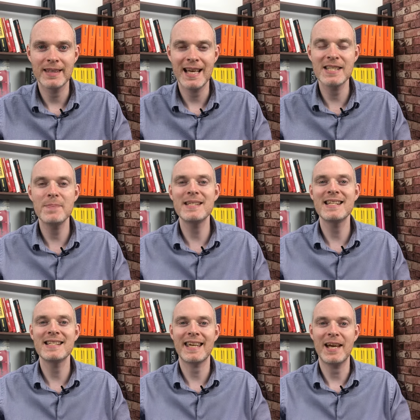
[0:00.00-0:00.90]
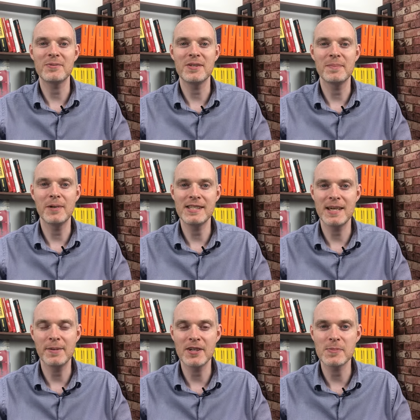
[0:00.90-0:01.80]
As a business accountant, my
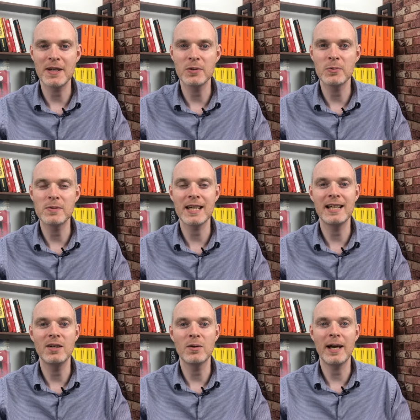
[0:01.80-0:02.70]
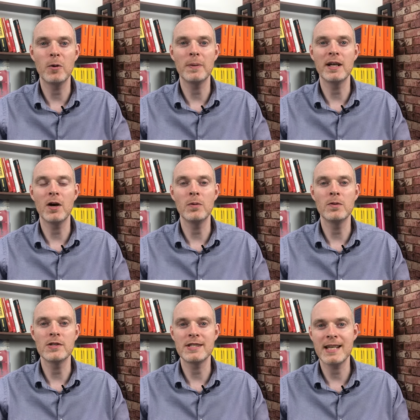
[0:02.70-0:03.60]
team and I spend all day long helping
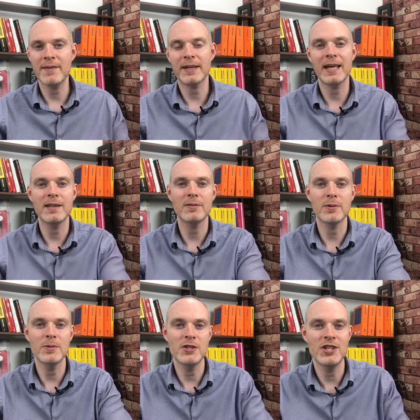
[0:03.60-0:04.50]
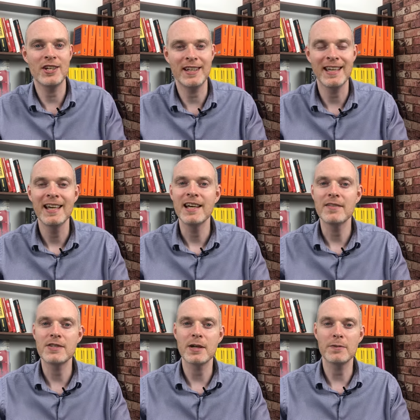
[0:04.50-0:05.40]
owners navigate through the journey
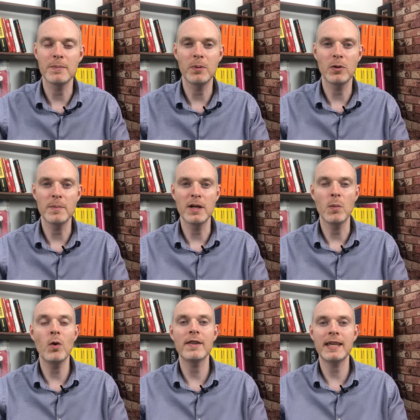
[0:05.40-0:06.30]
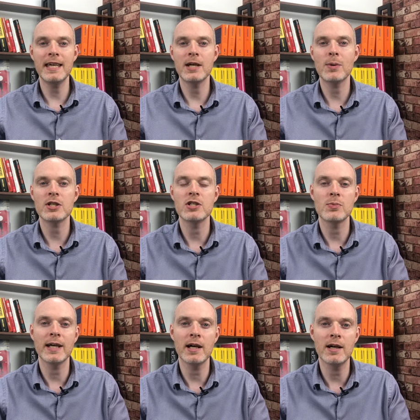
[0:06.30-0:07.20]
of self-employment. And one of the key questions
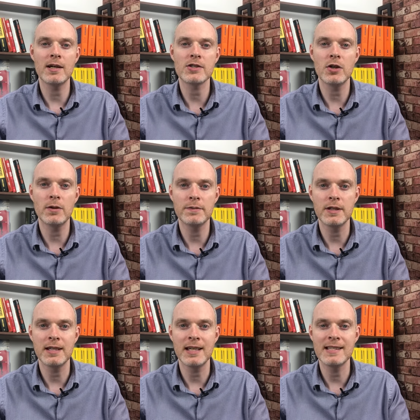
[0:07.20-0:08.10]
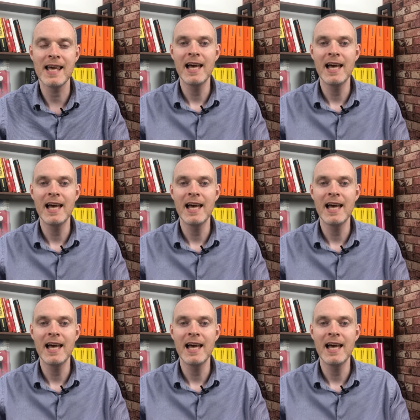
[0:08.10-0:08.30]
we get asked often is,